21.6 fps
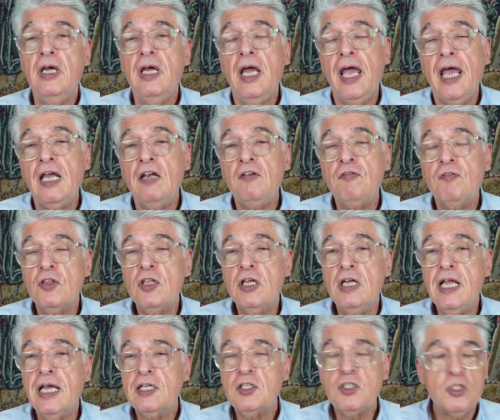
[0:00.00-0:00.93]
And for the
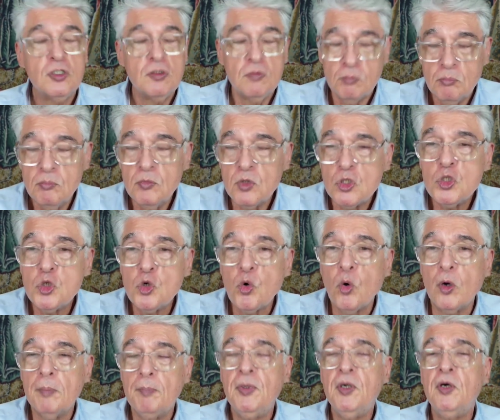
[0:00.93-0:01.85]
next
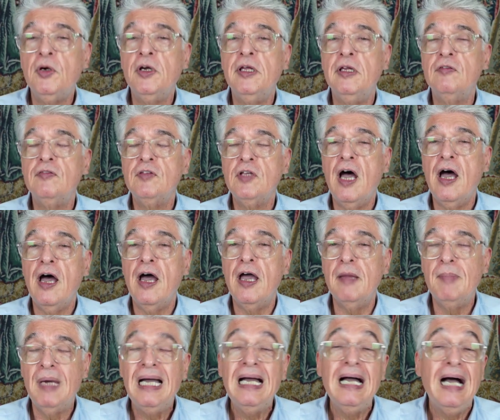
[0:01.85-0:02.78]
short period of time,